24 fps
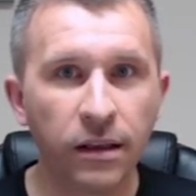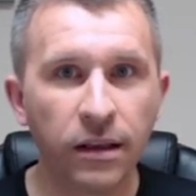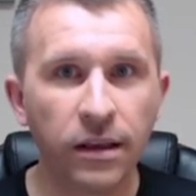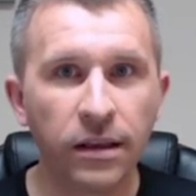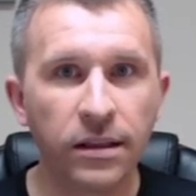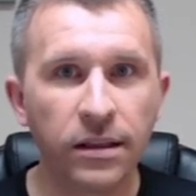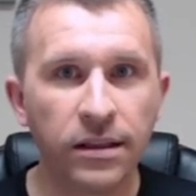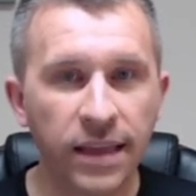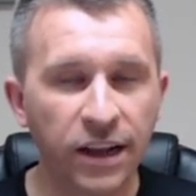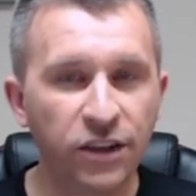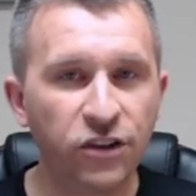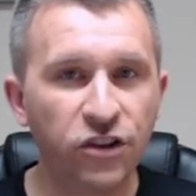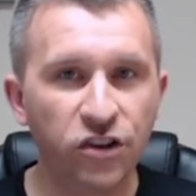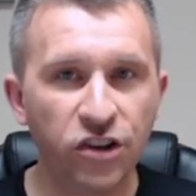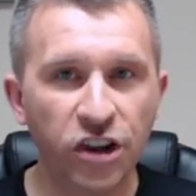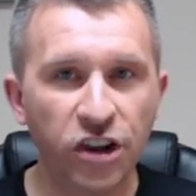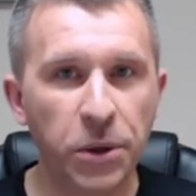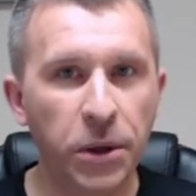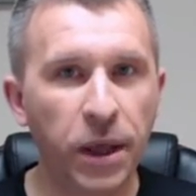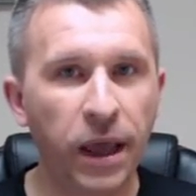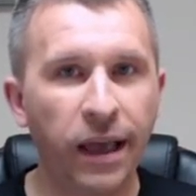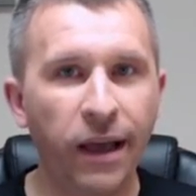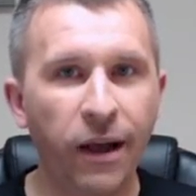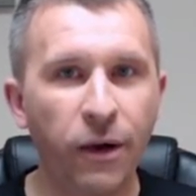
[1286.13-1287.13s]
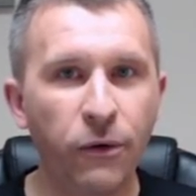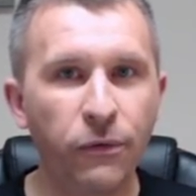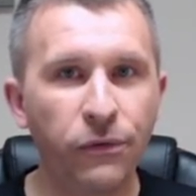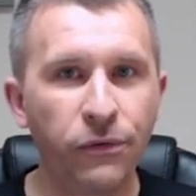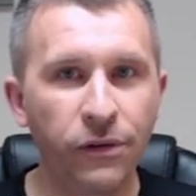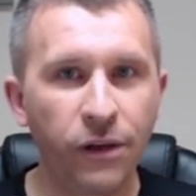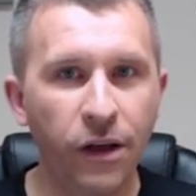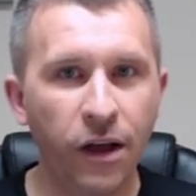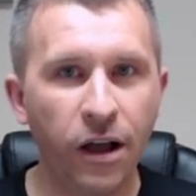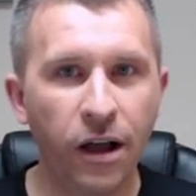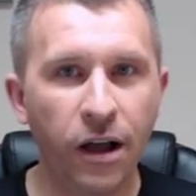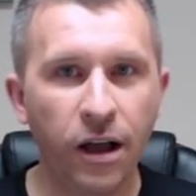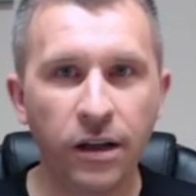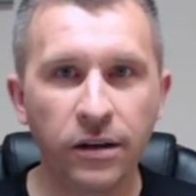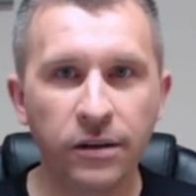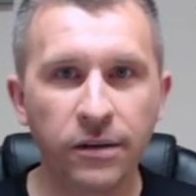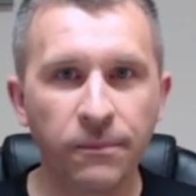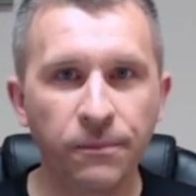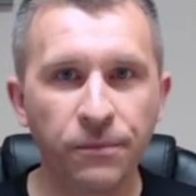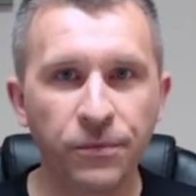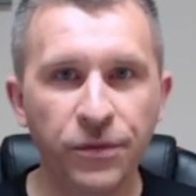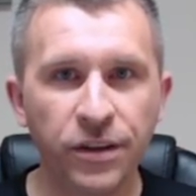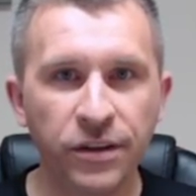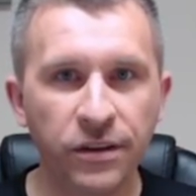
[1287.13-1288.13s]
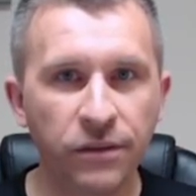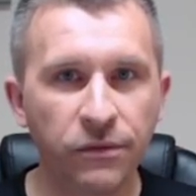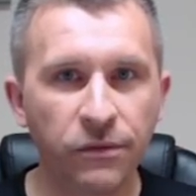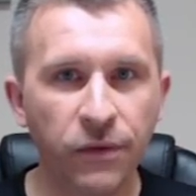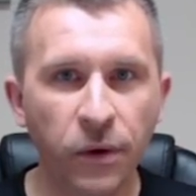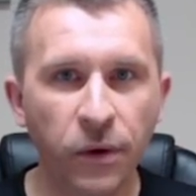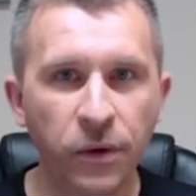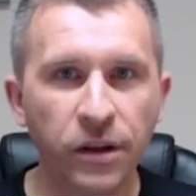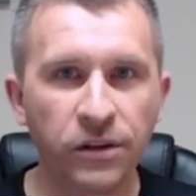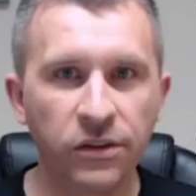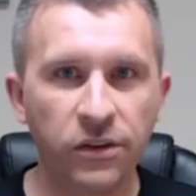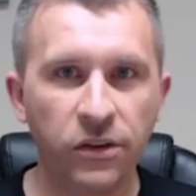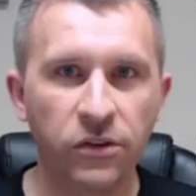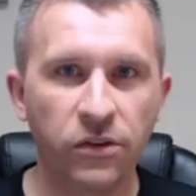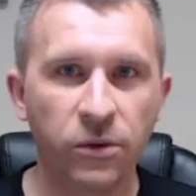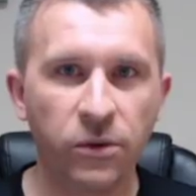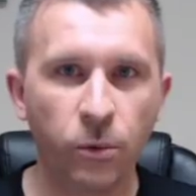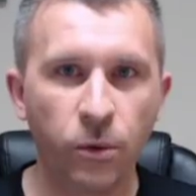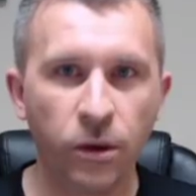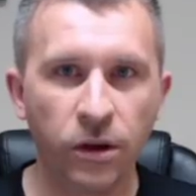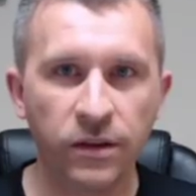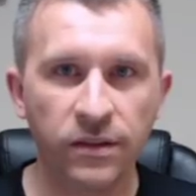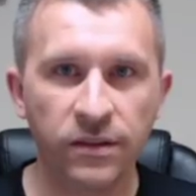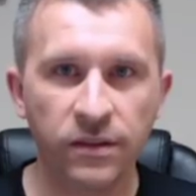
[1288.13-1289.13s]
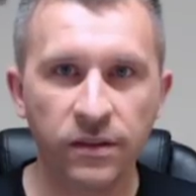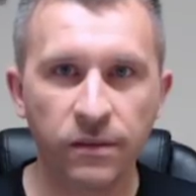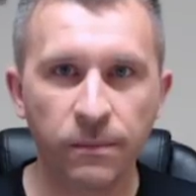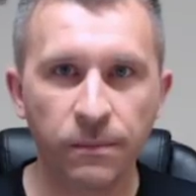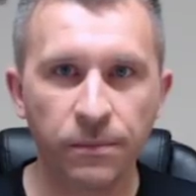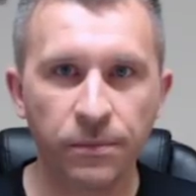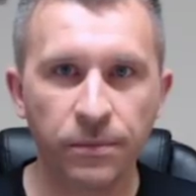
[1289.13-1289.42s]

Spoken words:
That just showed how flawed the voting system was.